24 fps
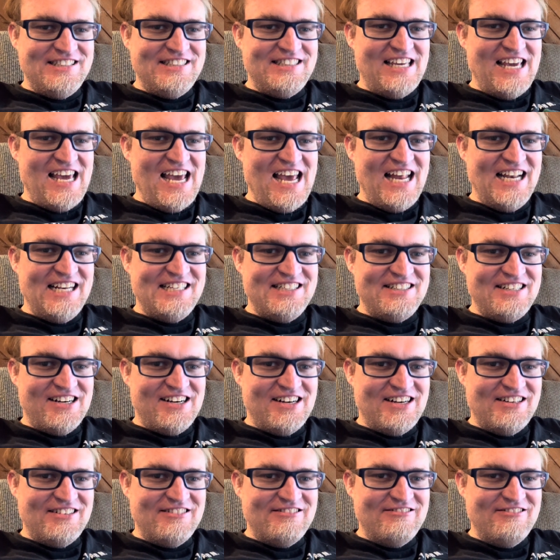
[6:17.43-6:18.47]

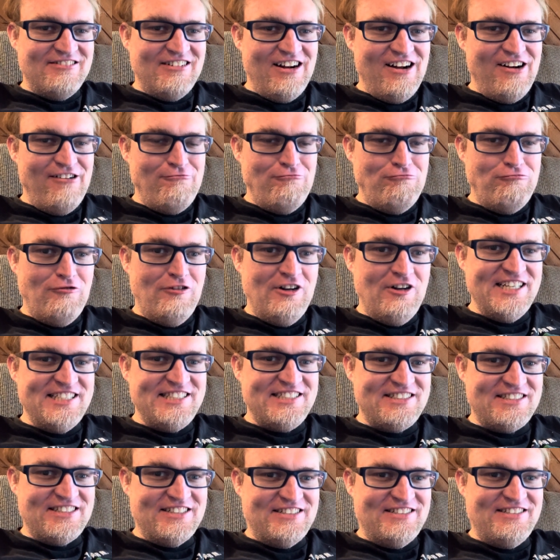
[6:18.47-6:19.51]
Gandalf
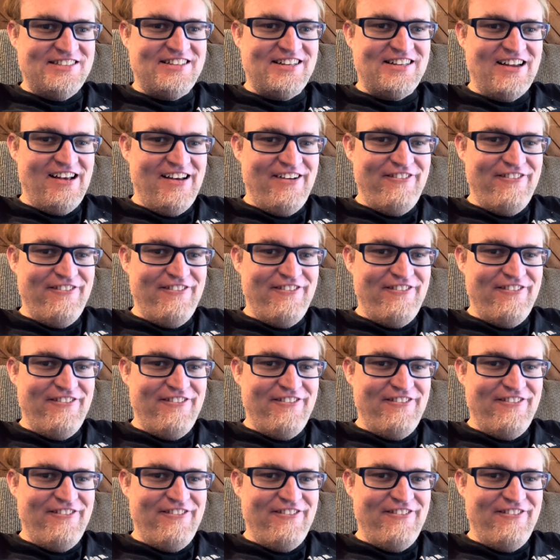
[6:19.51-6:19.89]
Wizard